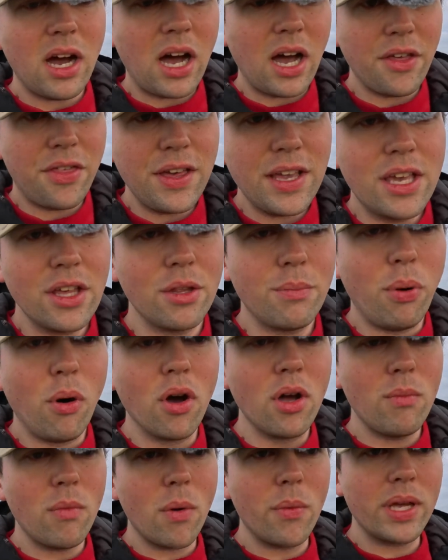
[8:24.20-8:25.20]
I think at the
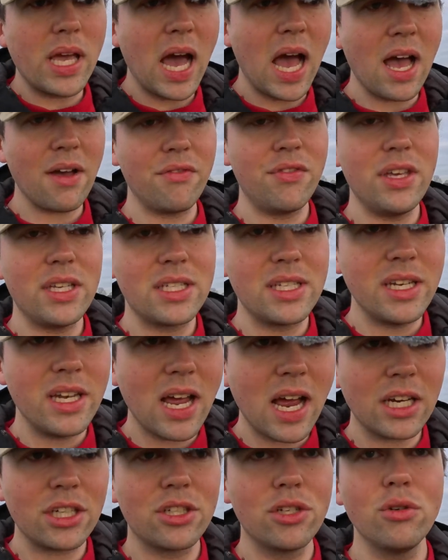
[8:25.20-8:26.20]
point where we have this
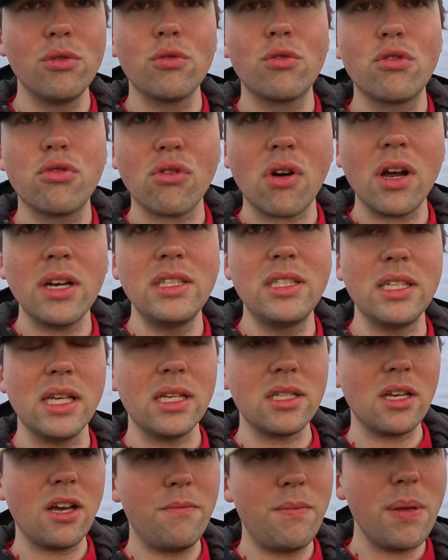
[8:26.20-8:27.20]
national
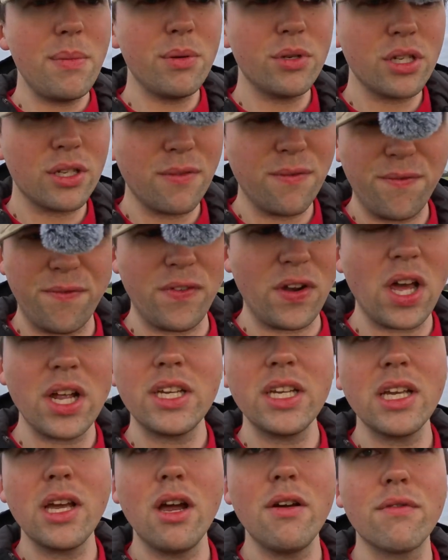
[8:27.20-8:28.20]
crisis of people just
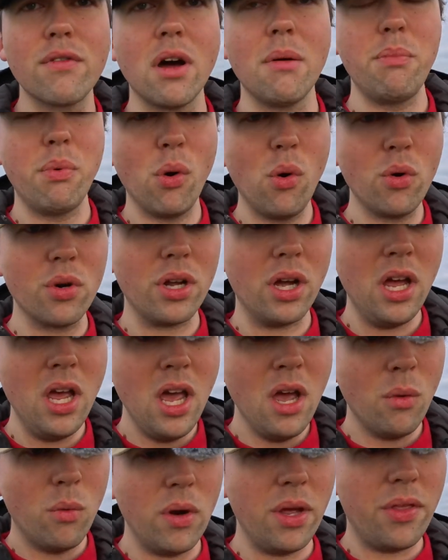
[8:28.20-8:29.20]
flooding over our border
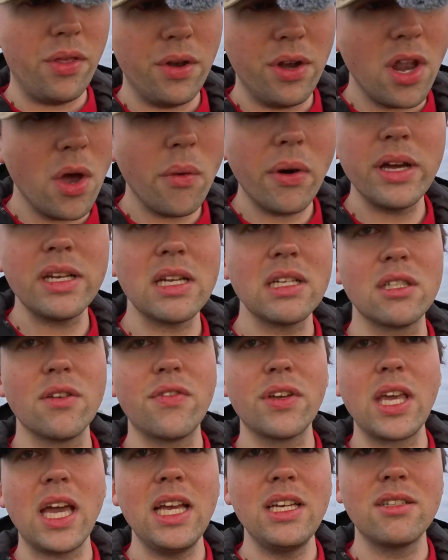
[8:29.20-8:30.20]
with no
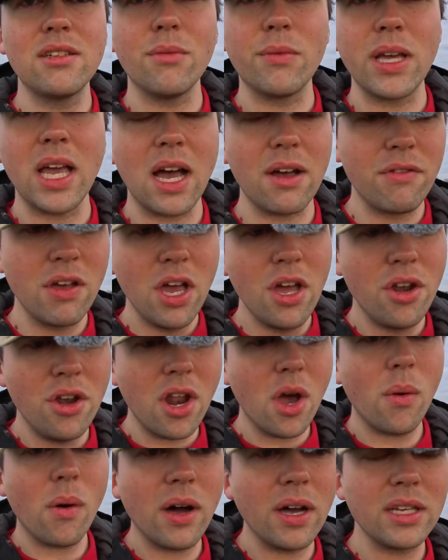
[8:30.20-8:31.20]
identification and we have
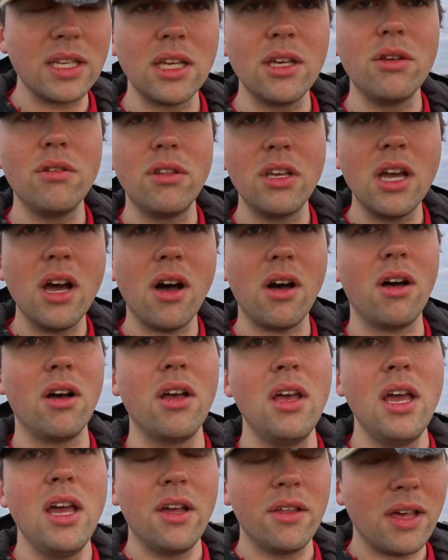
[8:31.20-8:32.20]
no idea who they
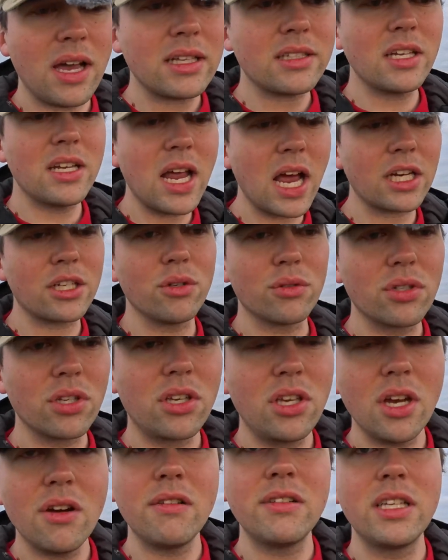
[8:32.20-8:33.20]
are, that's a national
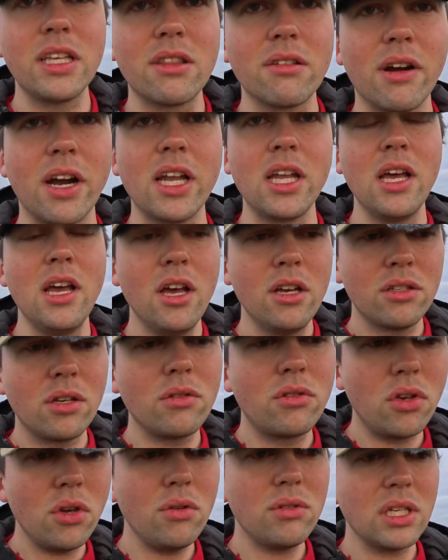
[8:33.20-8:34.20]
security threat.
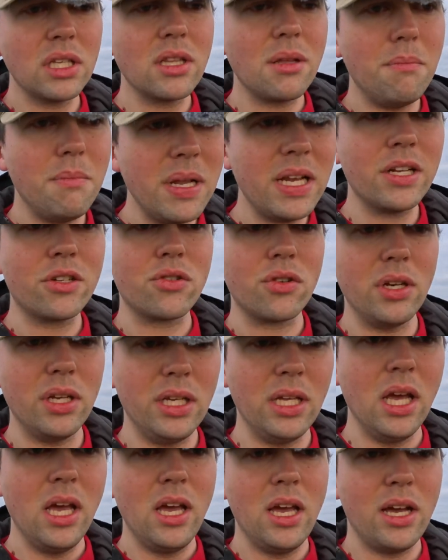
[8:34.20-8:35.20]
So using the
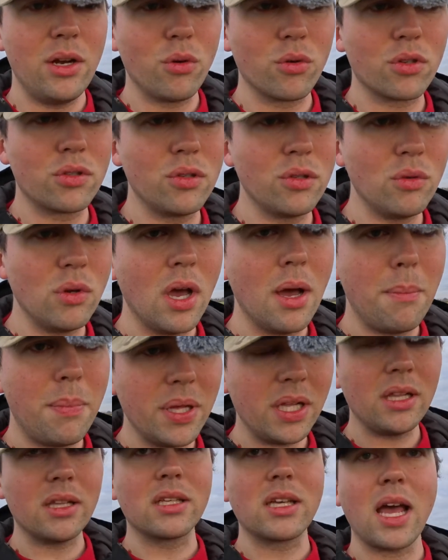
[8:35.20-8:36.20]
military in order to
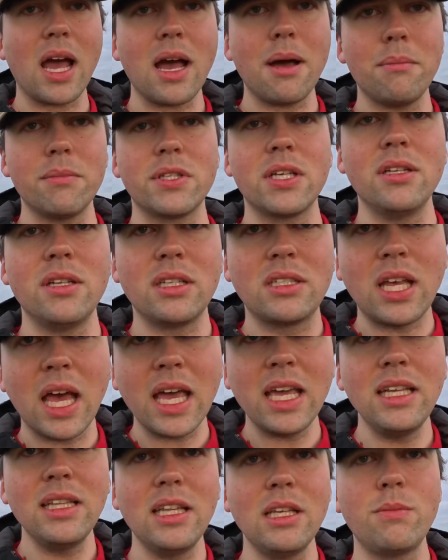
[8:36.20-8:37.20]
build camps and
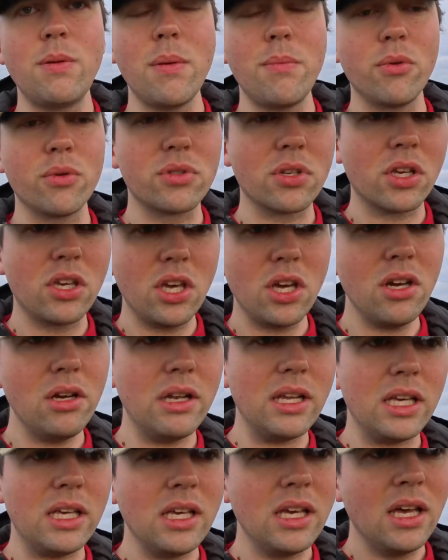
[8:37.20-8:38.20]
detain these people
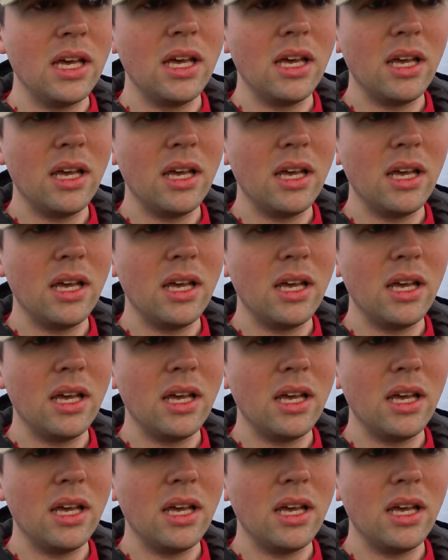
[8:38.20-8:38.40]
securely